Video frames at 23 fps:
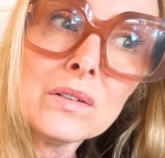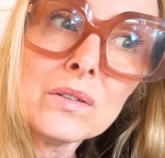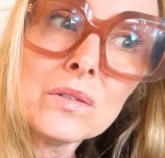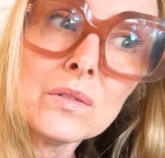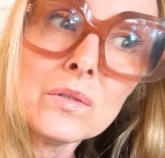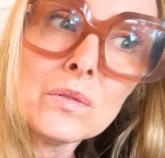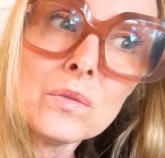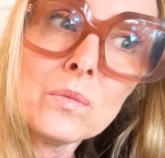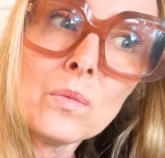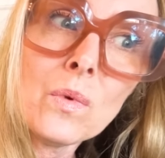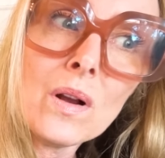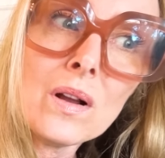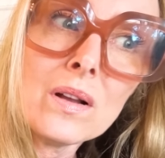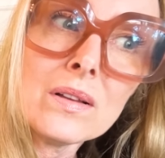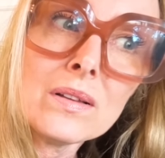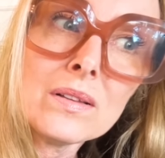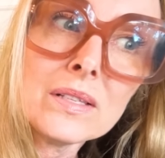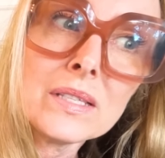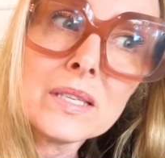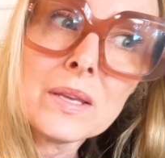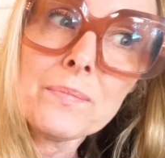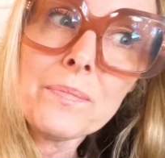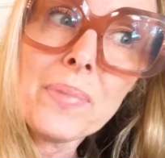
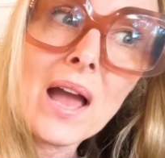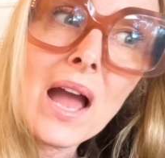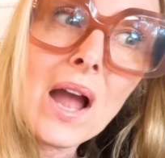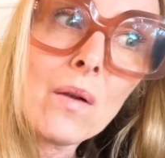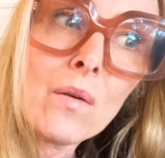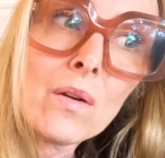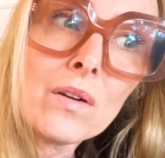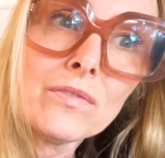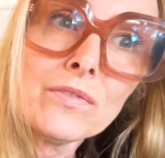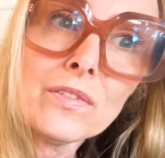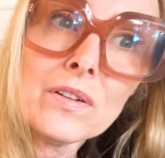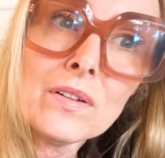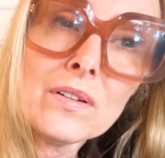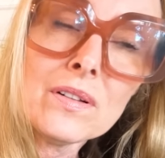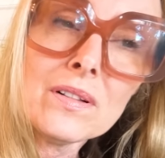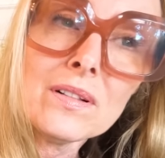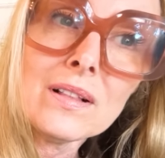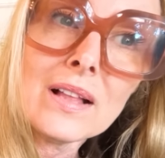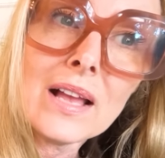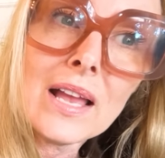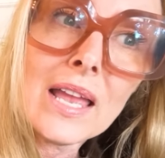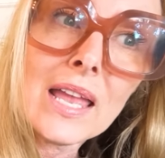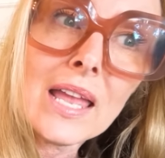was
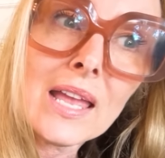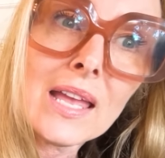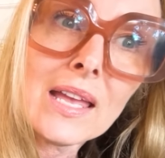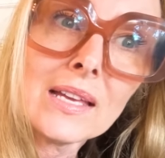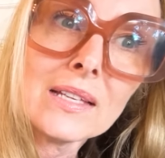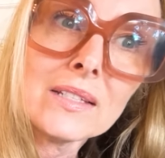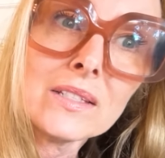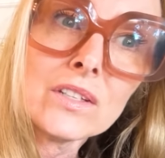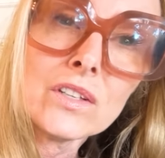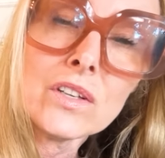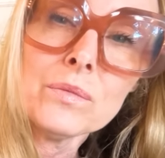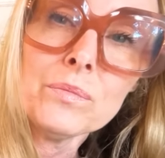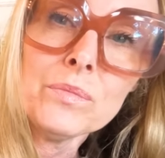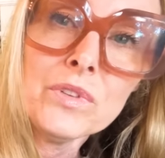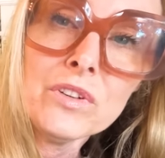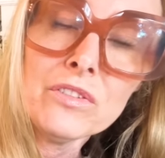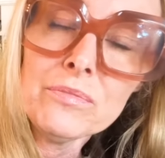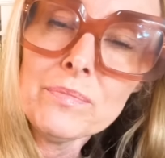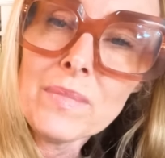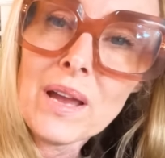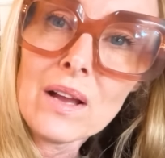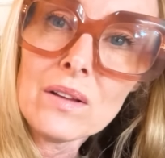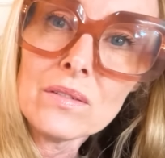powerful and could
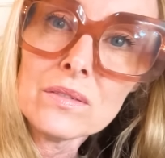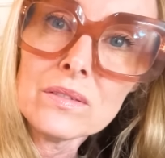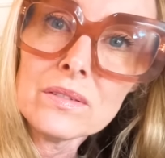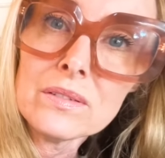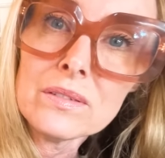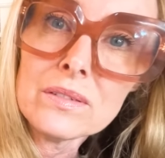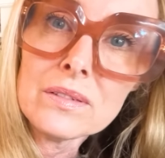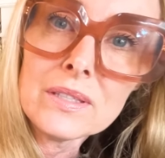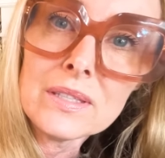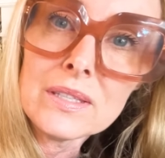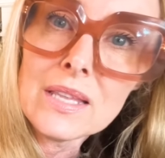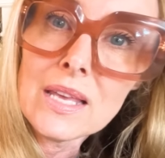move mountains,